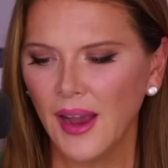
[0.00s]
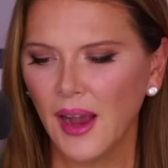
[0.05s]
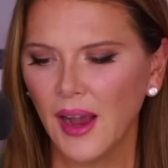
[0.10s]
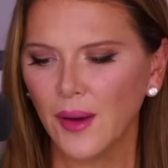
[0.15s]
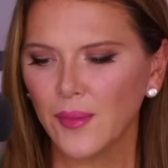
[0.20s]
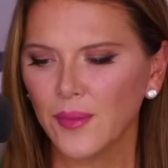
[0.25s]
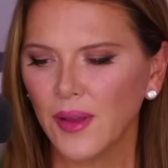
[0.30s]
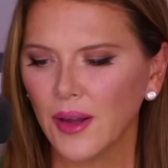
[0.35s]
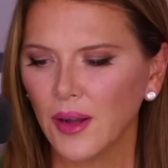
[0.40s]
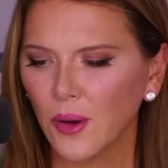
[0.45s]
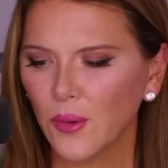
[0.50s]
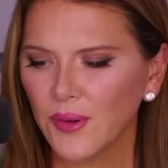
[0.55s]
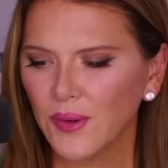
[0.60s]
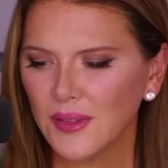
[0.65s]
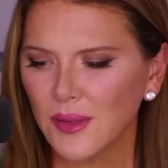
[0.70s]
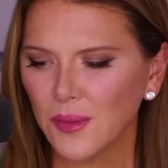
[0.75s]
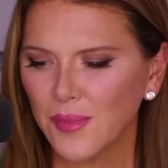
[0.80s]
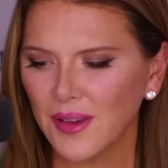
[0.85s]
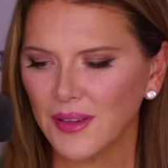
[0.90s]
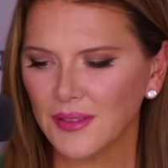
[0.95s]
I'm not
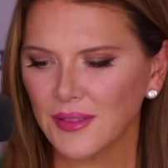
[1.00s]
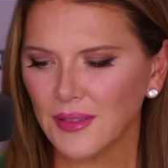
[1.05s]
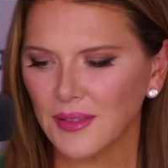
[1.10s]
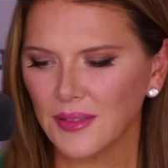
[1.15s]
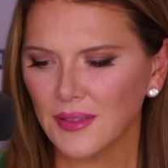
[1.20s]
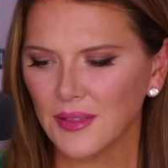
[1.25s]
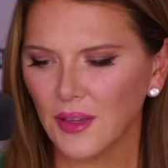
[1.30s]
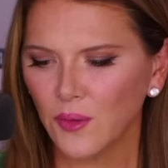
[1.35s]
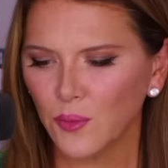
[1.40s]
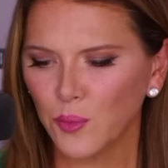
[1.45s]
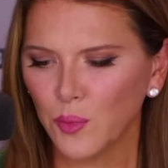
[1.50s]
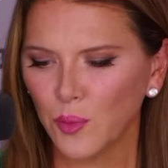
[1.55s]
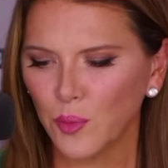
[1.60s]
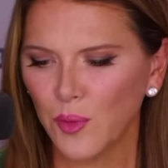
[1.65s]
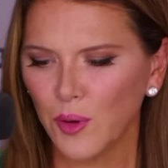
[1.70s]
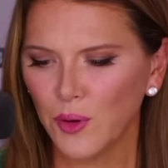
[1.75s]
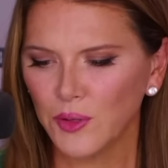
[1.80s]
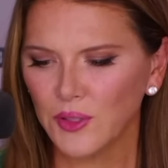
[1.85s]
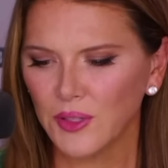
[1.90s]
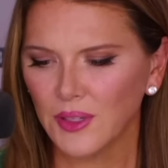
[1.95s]
always the best at
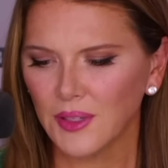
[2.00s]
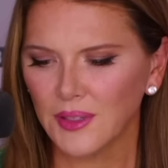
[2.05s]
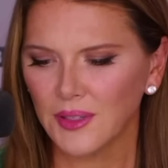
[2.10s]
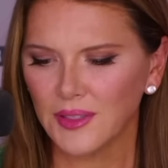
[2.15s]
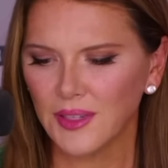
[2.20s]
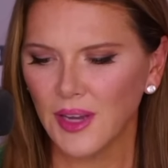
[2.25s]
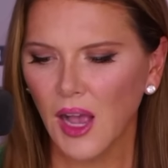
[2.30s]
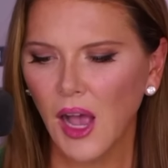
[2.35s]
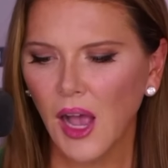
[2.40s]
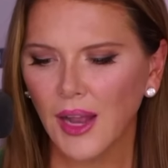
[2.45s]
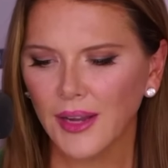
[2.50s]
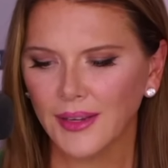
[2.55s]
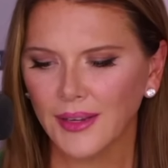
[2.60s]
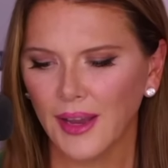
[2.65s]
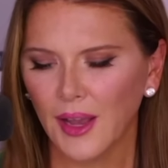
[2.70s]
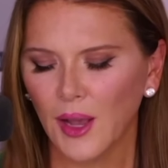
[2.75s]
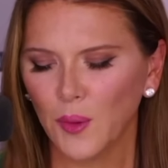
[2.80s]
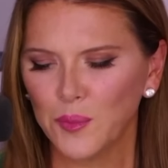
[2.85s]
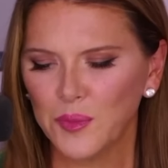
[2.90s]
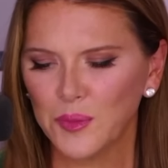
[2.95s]
self-promotion. Don
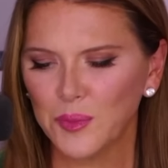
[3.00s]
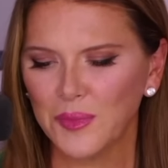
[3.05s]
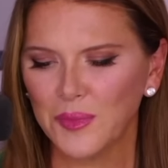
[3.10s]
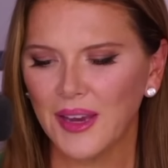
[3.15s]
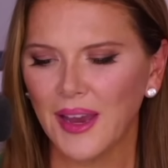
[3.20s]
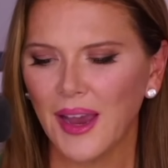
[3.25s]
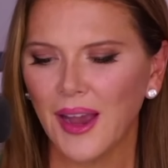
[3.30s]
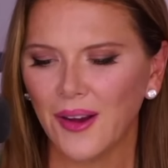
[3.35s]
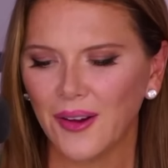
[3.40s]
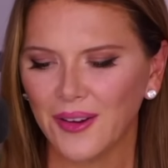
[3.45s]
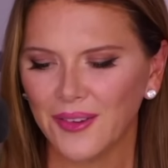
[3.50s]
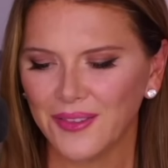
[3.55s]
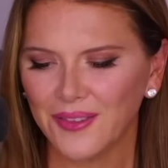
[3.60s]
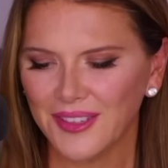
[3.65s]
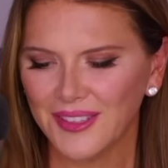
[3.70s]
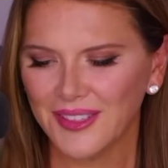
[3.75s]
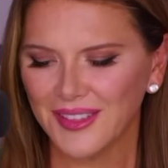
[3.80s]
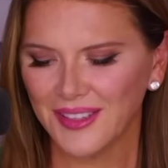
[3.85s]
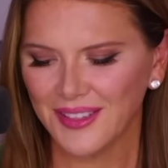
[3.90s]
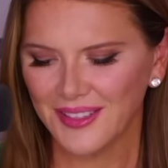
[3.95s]
helps me out if
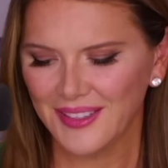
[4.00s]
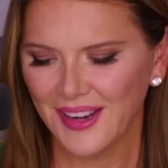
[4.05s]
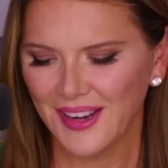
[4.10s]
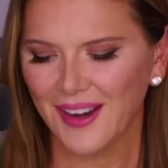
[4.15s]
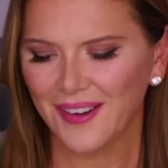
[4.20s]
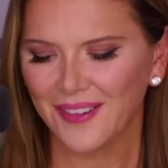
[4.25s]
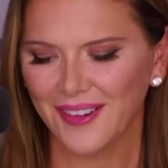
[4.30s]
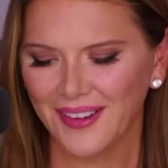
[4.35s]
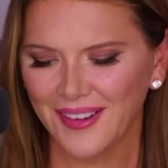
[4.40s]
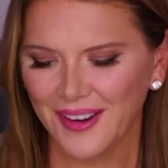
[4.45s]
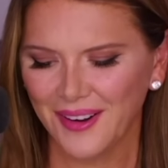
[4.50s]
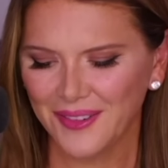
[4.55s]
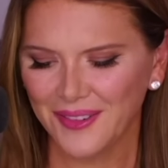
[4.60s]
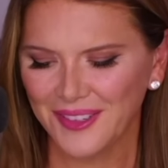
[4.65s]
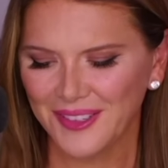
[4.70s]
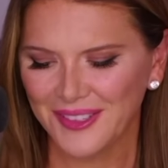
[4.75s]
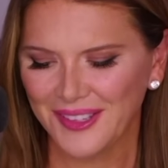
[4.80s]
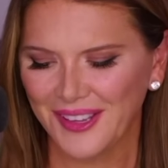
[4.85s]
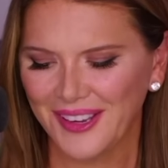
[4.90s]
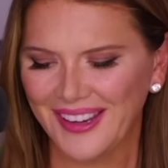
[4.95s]
he's in the chat right now. I'm
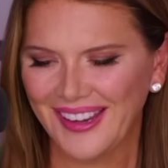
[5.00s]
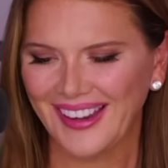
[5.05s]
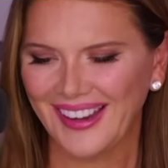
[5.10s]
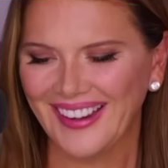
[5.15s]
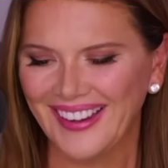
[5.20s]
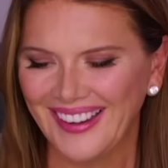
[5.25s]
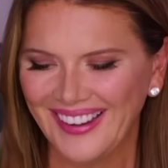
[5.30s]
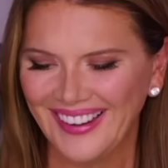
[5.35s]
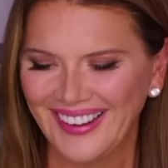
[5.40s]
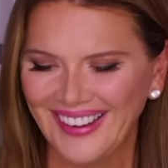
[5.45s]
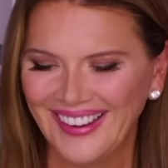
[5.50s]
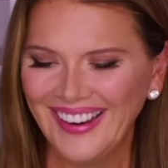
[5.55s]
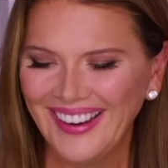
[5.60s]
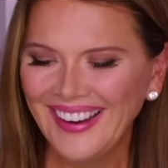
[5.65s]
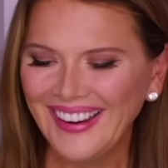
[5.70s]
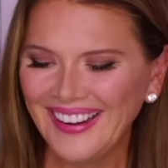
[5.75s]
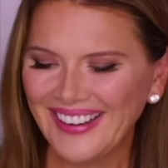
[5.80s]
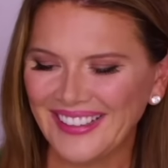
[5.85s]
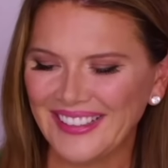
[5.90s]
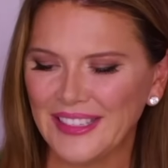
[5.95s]
just looking
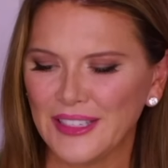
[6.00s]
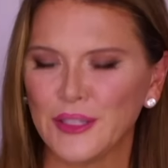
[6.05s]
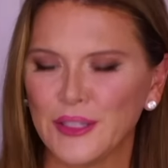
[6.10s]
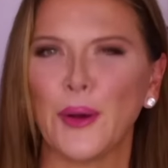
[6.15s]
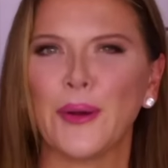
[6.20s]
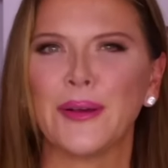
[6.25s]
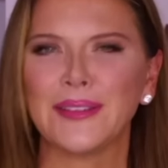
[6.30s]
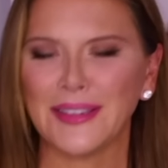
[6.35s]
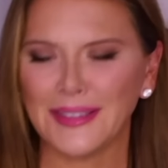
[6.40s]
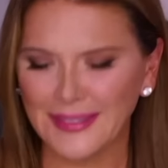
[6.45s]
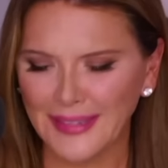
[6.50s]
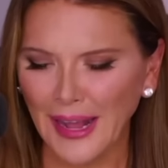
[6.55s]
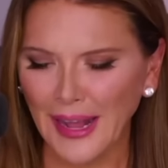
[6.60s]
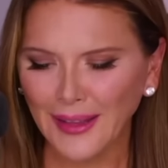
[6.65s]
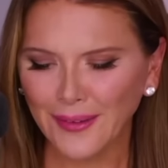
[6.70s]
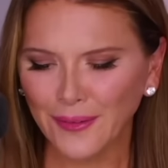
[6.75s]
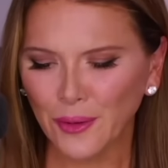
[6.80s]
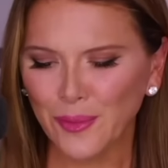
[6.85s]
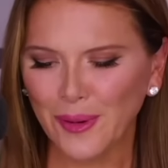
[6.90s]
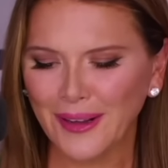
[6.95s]
because he's always like, tell
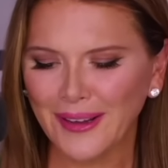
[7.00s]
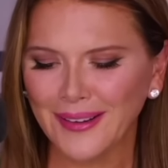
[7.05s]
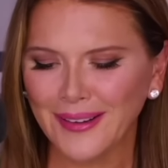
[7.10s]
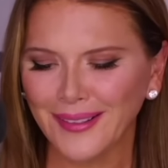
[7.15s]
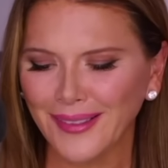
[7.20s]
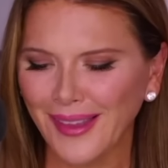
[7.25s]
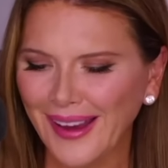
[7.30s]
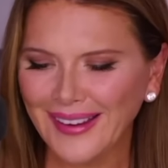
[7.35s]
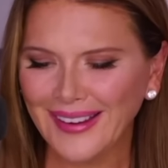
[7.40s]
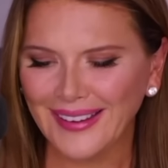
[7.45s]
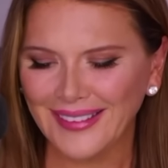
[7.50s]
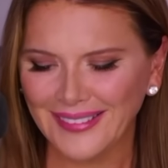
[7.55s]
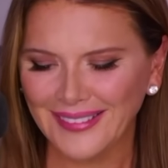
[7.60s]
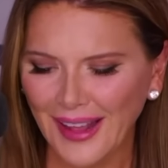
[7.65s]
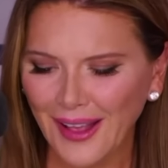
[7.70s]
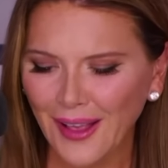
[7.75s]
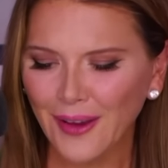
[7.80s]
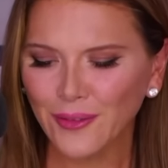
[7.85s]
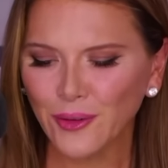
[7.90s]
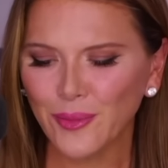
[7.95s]
everybody to like it.
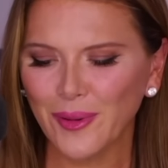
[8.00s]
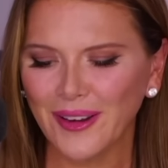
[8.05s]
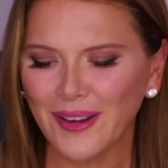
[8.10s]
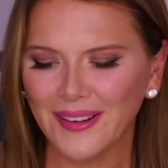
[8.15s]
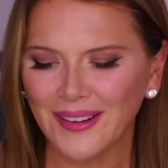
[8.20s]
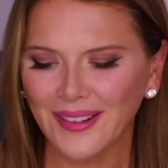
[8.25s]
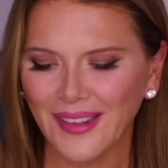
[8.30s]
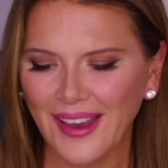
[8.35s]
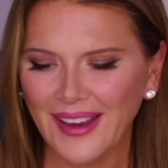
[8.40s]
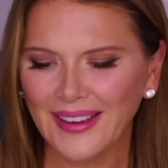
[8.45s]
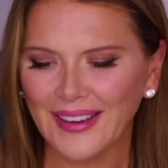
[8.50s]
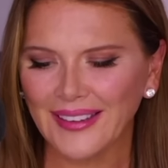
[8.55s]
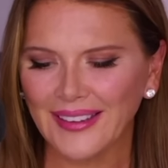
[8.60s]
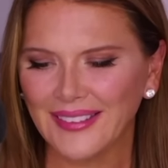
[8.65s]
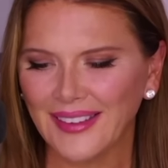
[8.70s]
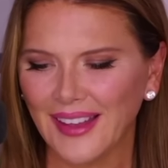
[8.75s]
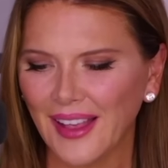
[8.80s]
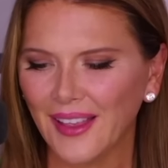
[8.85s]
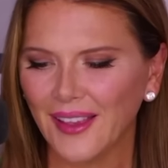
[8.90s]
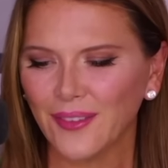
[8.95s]
Tell everybody to like it.
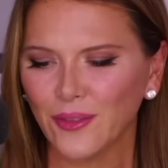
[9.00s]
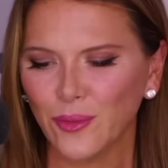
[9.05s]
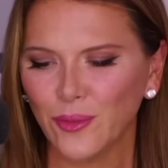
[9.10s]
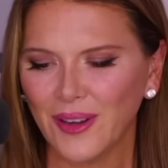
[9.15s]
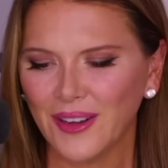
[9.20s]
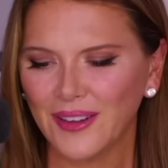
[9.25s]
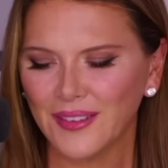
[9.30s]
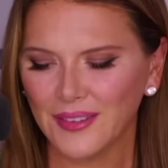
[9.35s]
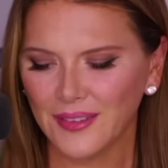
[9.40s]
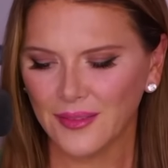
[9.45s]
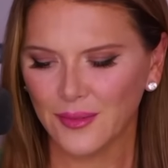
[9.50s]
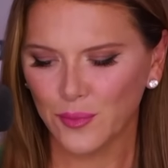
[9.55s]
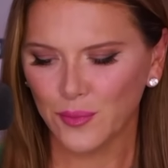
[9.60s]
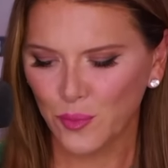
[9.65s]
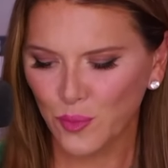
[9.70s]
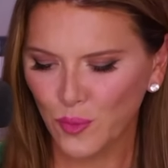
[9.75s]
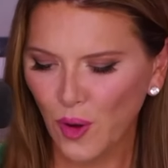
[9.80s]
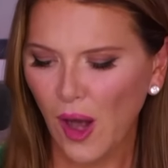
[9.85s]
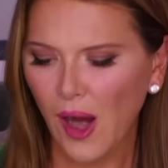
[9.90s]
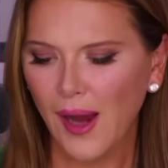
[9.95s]
Tell everybody to
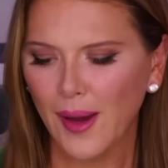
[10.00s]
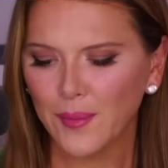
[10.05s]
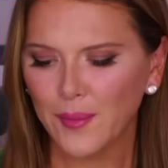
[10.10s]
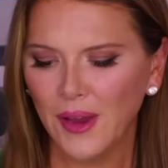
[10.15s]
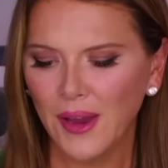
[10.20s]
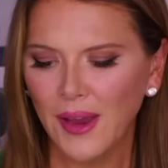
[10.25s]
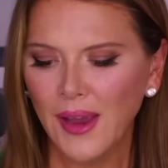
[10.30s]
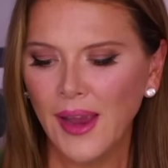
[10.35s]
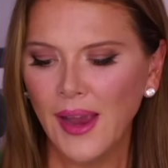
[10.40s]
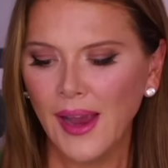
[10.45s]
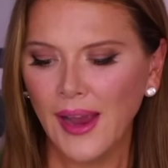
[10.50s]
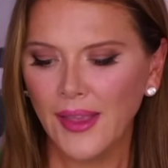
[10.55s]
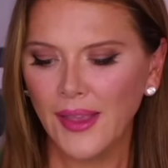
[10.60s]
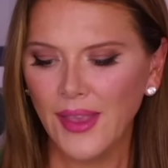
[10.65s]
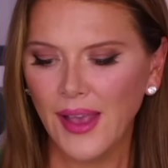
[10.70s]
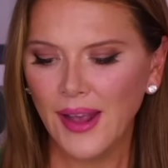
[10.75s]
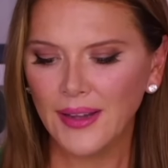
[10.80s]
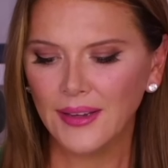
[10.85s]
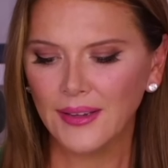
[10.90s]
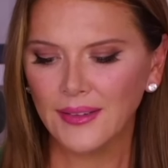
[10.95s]
subscribe. And
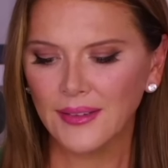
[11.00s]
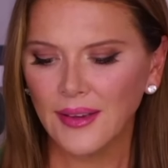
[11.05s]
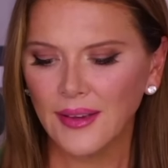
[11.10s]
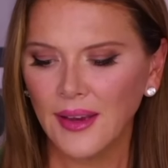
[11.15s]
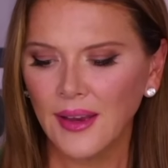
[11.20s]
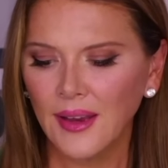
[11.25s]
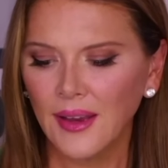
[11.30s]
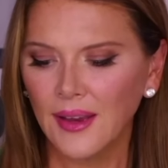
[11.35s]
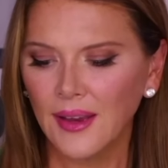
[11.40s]
that is